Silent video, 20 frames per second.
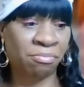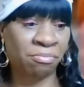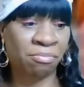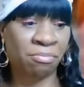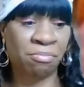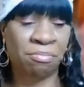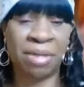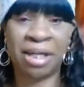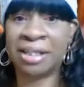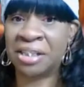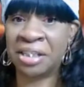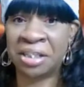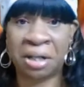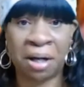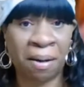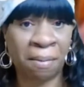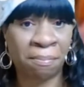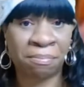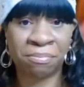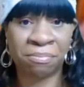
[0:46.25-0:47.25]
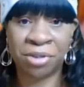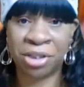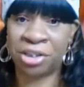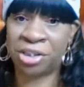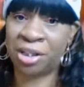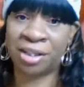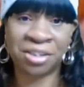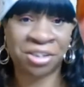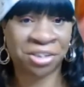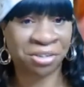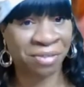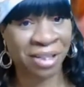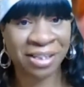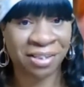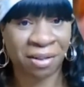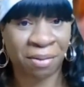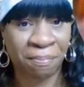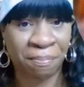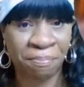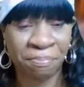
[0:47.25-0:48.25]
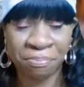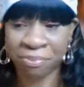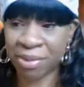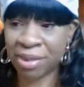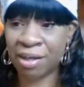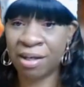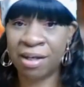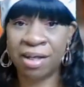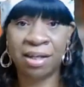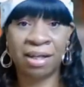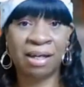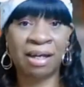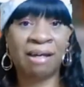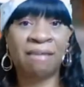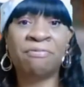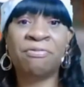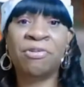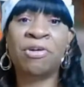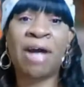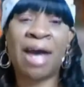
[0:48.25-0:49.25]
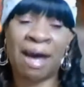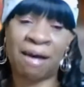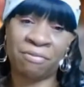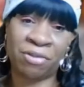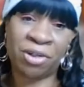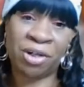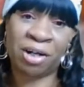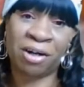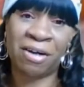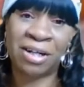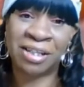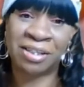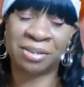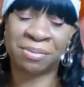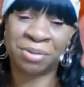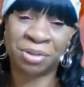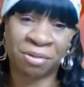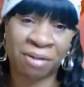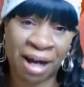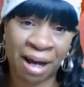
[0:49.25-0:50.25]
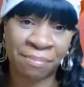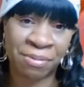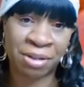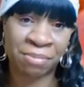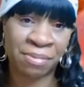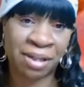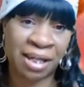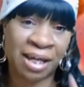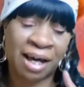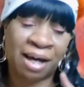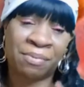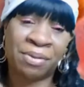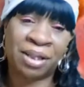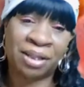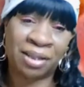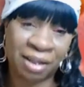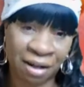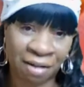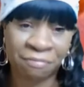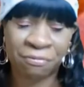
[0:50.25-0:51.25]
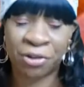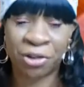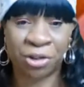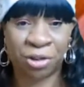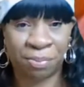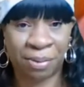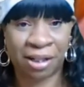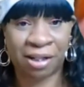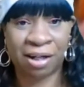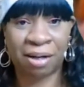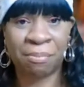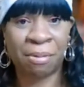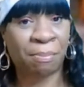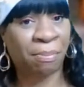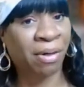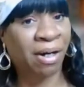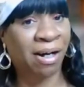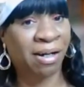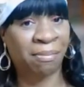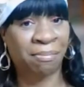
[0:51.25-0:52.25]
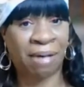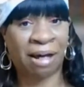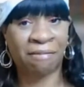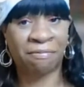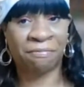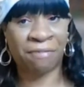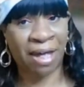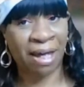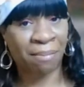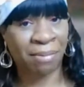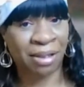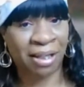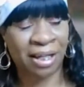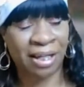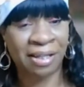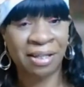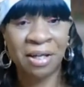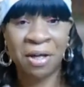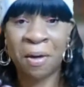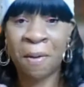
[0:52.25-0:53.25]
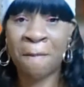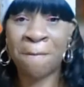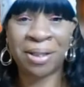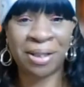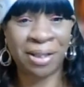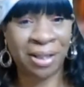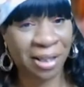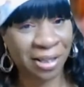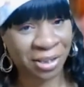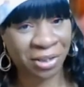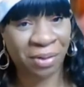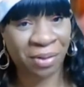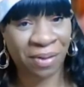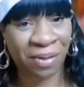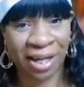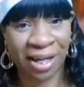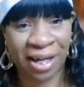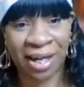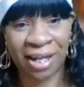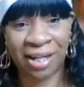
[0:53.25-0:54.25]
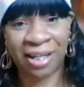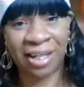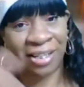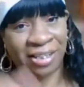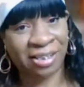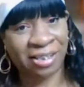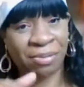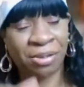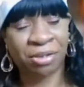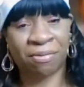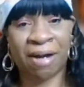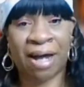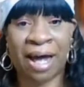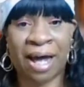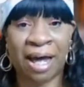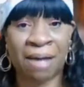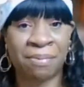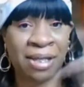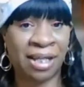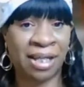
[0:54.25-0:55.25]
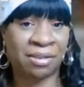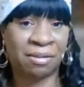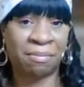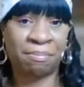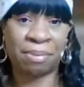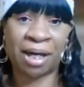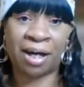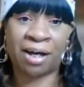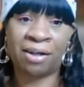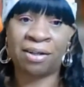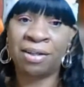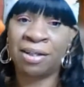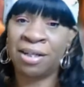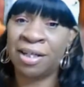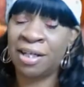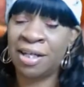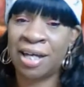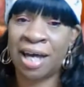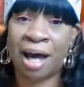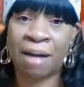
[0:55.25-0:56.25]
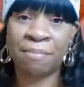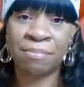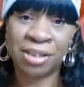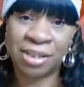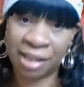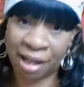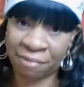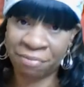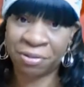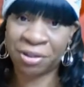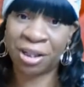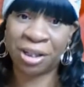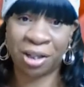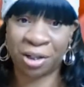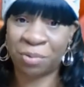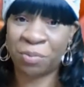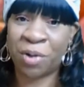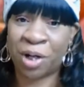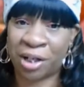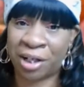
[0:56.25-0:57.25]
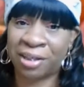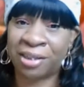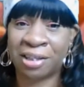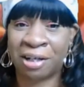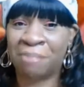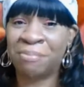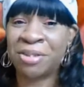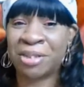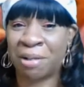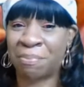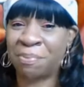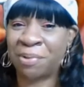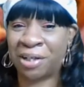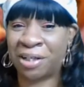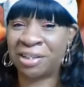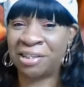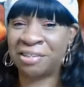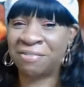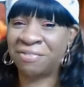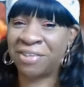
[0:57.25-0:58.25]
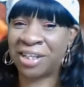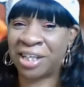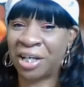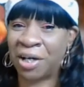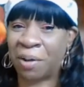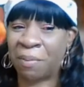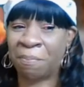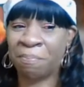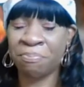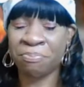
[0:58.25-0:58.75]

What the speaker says: Mix It Up with Just Teresa. If you haven't already subscribed to me, I would love for you to become a part of my family. Please go ahead, hit subscribe, hit the bell. I'm definitely going to want a thumbs up on this video.